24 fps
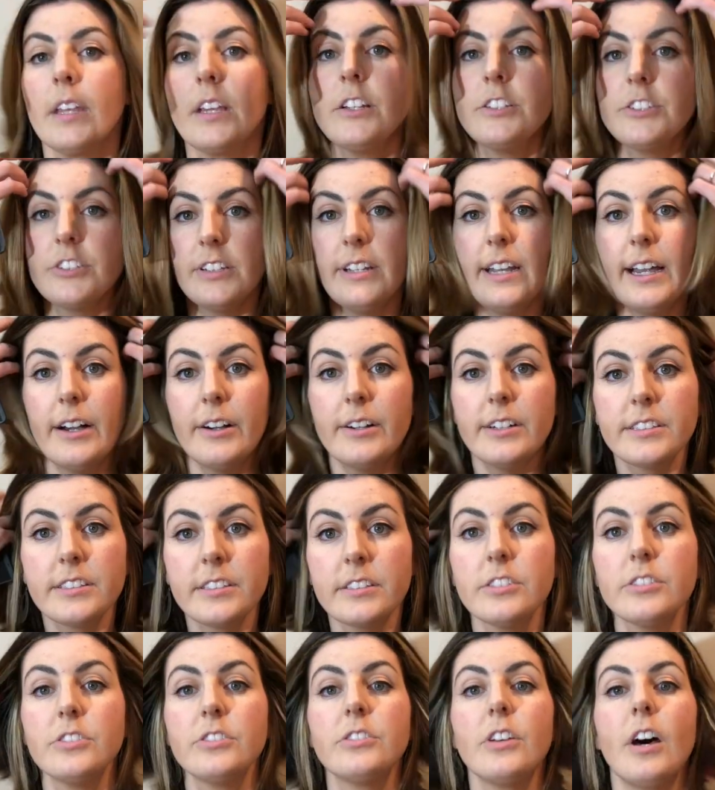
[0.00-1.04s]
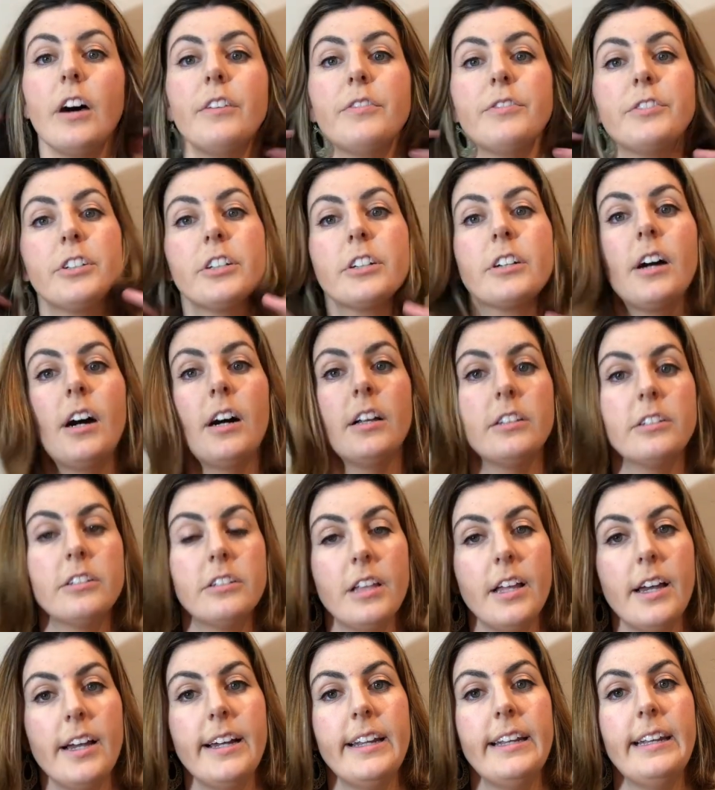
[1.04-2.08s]
So now it's a softer color
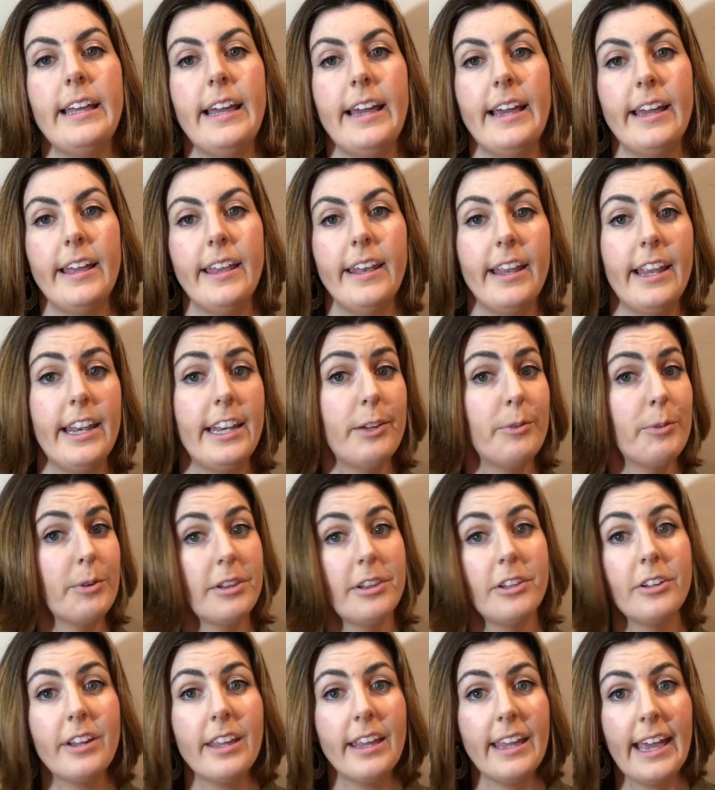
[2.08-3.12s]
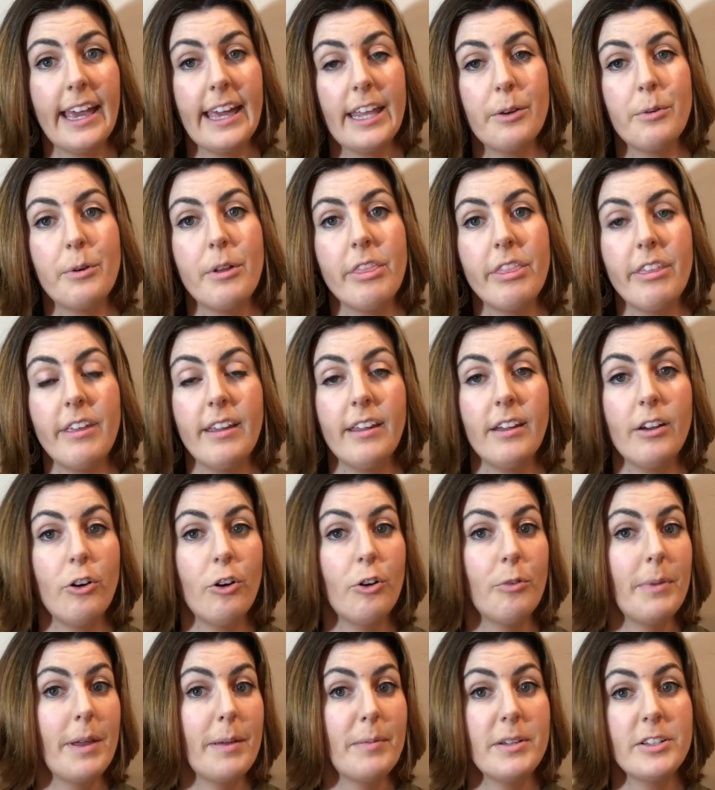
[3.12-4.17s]
line, and anyone looking at it would think, oh,
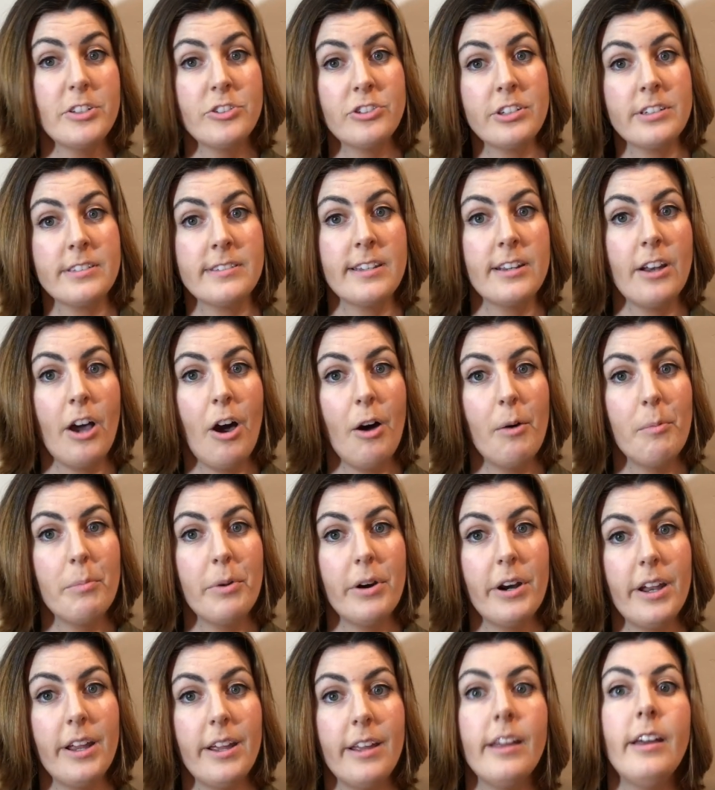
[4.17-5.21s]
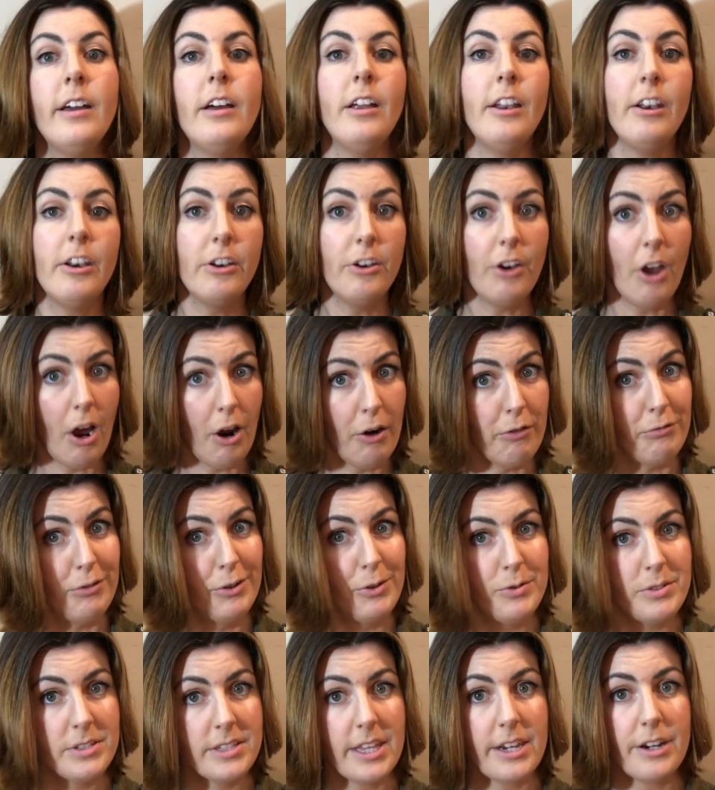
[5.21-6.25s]
maybe it's just an ombre, not
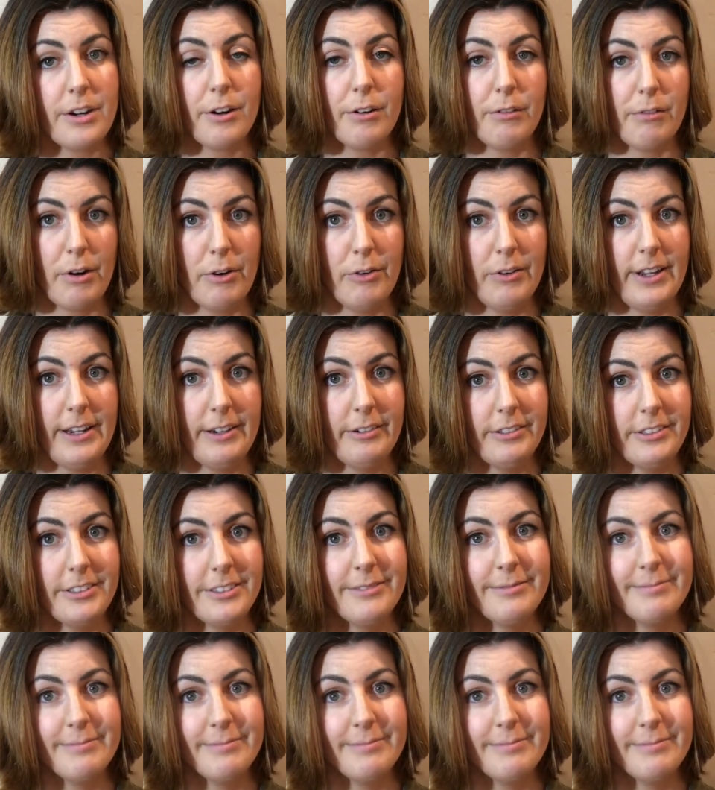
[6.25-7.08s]
roots that are grown out.